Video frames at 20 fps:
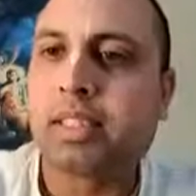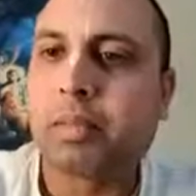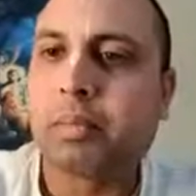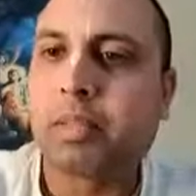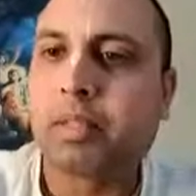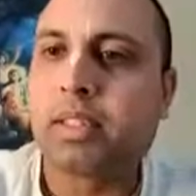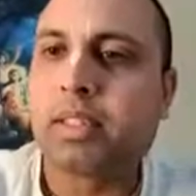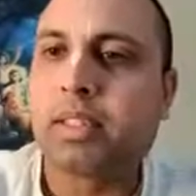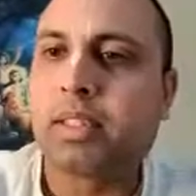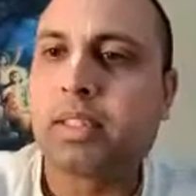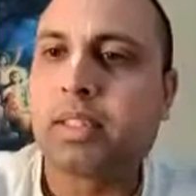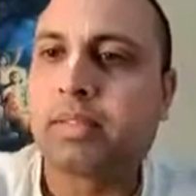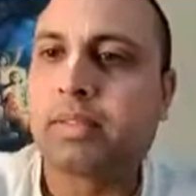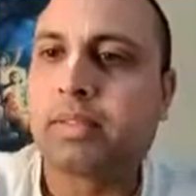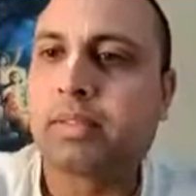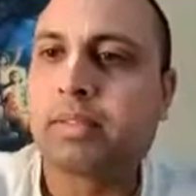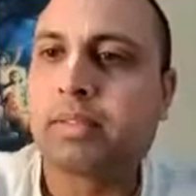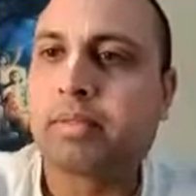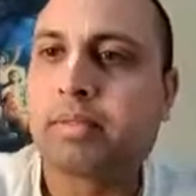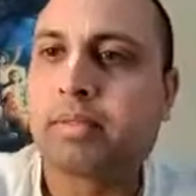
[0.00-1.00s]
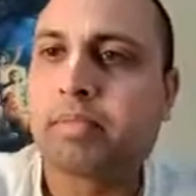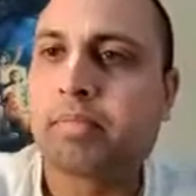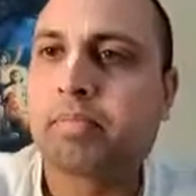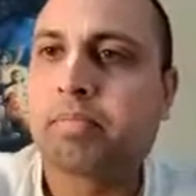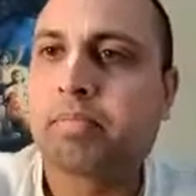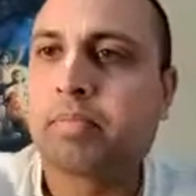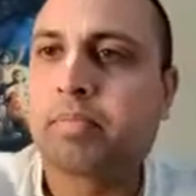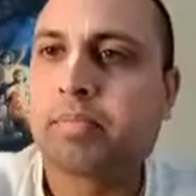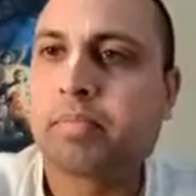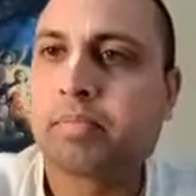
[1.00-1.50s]
I mean, the
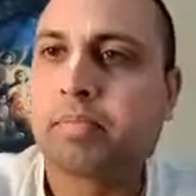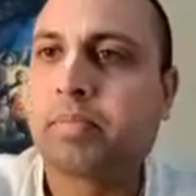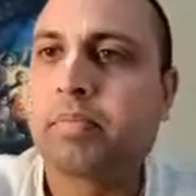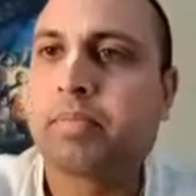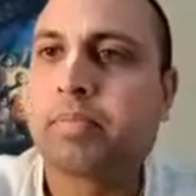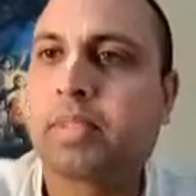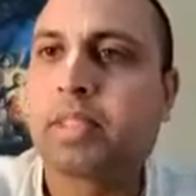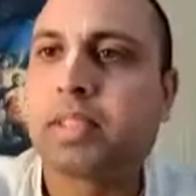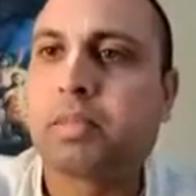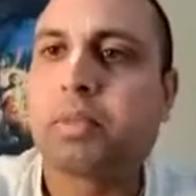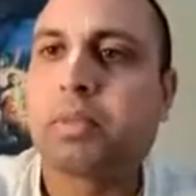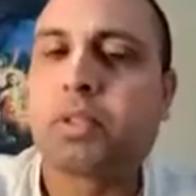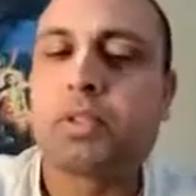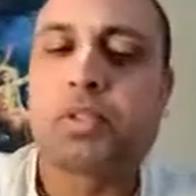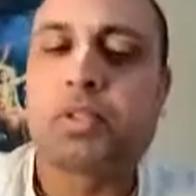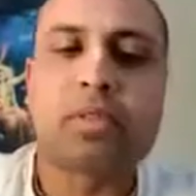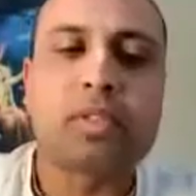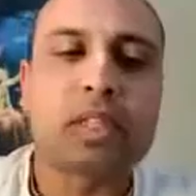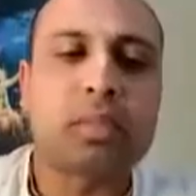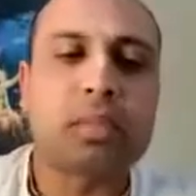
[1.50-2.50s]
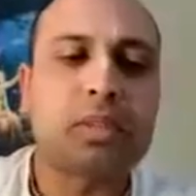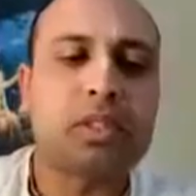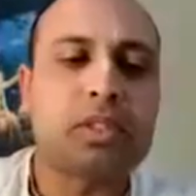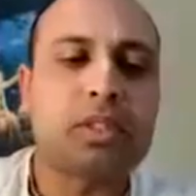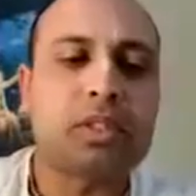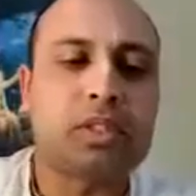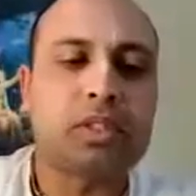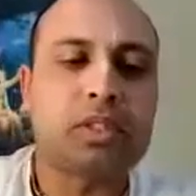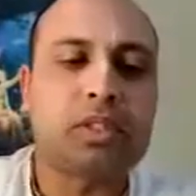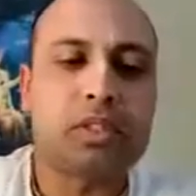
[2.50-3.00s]
spiritual
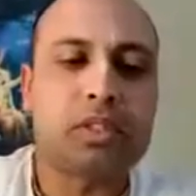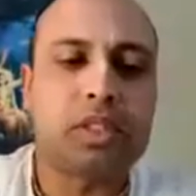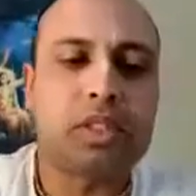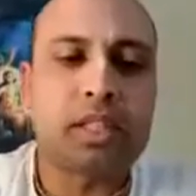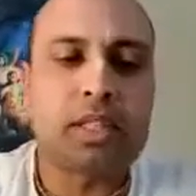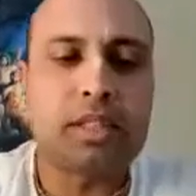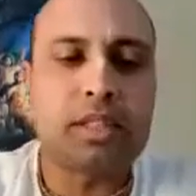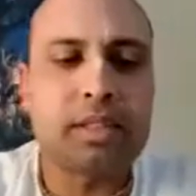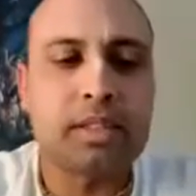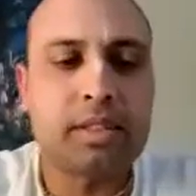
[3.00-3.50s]
vibration is there,